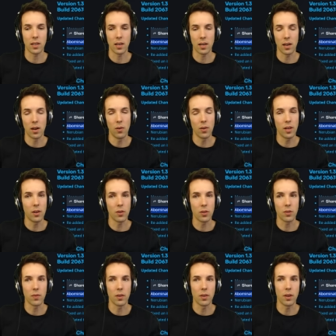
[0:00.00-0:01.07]
uh, only
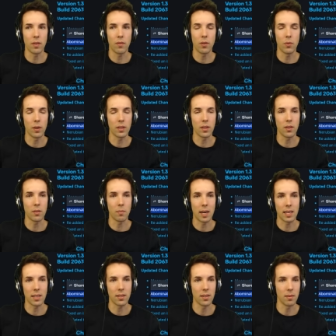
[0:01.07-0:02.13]
useful if you wanted to
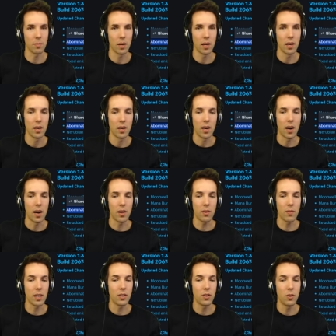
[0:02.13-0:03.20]
mass them.
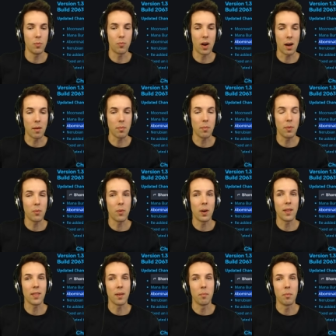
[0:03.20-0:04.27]
Otherwise, you probably
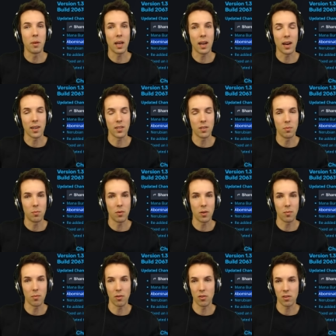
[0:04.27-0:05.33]
want them bigger to
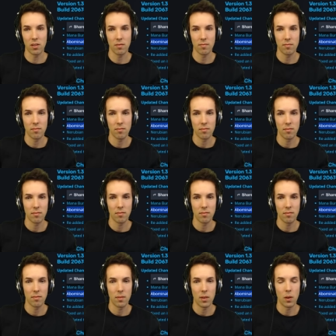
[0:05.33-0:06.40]
body block.
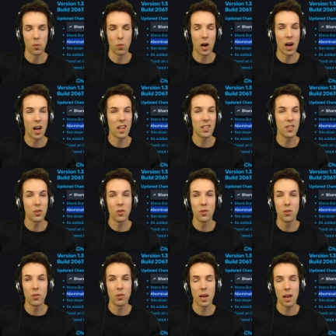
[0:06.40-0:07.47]
One,
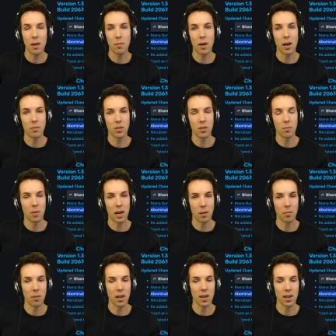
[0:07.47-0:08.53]
two A-bombs to body
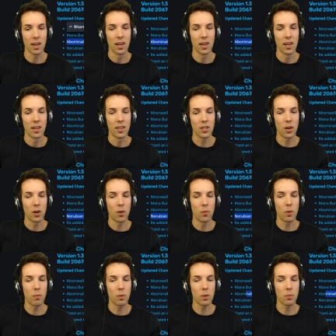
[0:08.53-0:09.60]
block. So
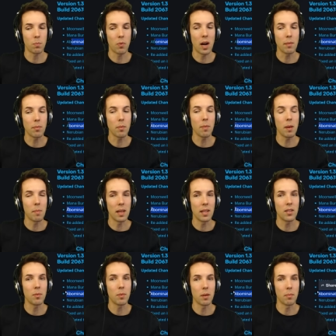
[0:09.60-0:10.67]
what was probably
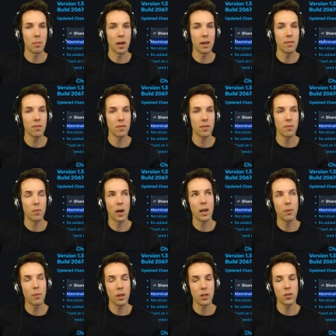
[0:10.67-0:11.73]
meant to be a buff, why
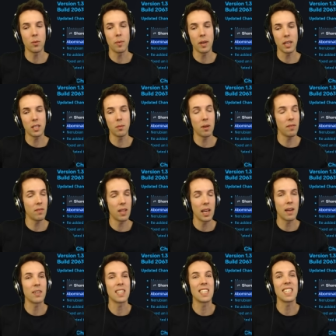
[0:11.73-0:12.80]
are we assuming it's a buff? They
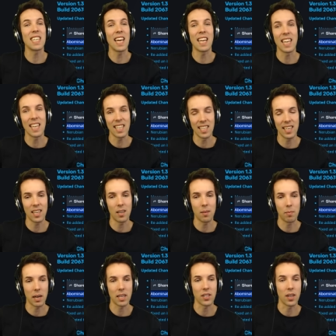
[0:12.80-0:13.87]
never said it in the
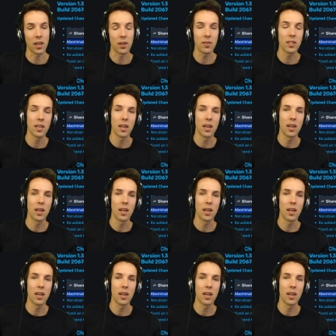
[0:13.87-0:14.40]
patch notes.